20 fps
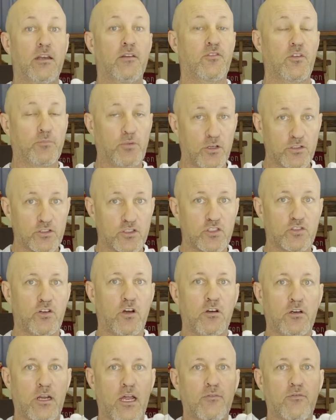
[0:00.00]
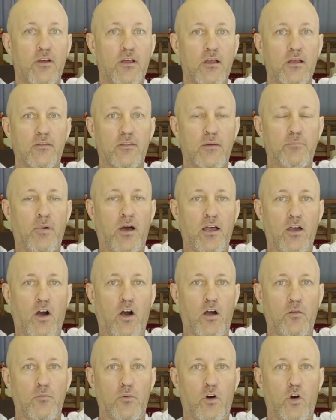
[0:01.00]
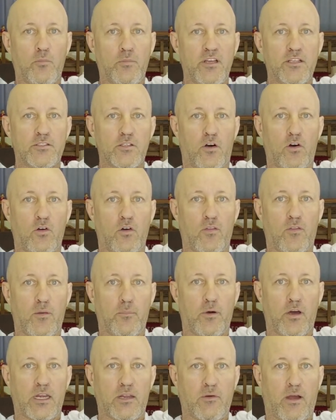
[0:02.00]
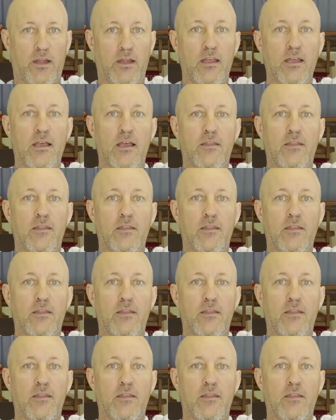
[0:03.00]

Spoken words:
If the person's strong enough, then by all means, all of their body weight.